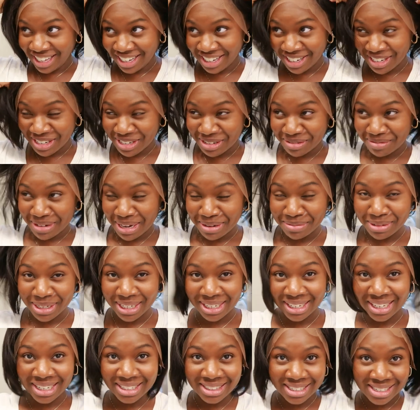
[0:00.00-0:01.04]
Um, I'm
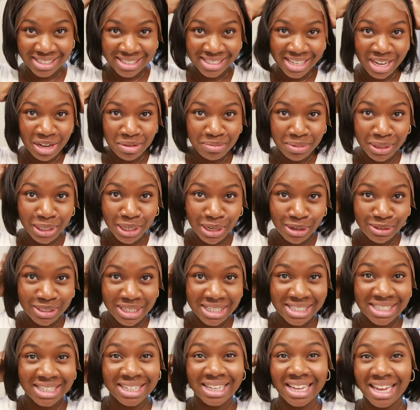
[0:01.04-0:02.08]
gonna link this down below
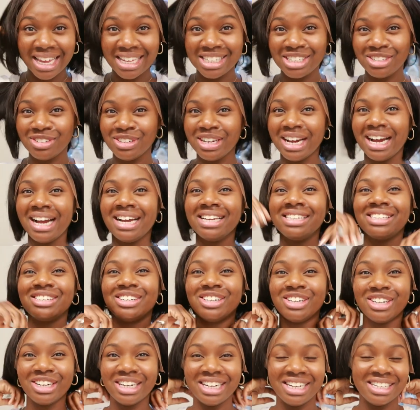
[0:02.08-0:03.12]
just in case you guys
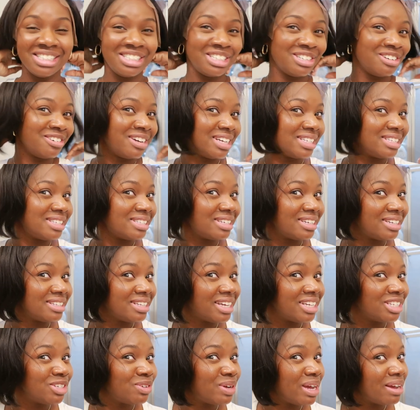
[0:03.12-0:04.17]
are interested.
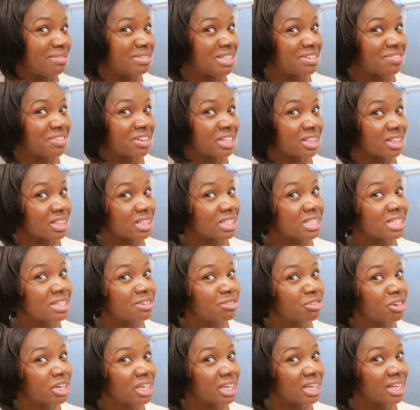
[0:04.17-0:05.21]
They do have different,
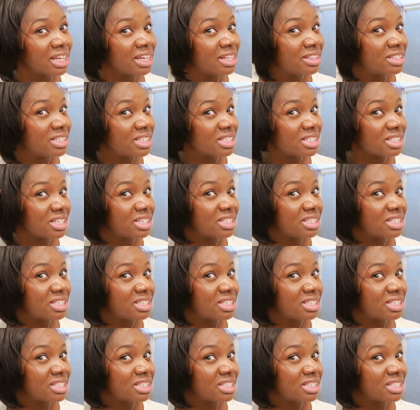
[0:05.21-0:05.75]
different lengths.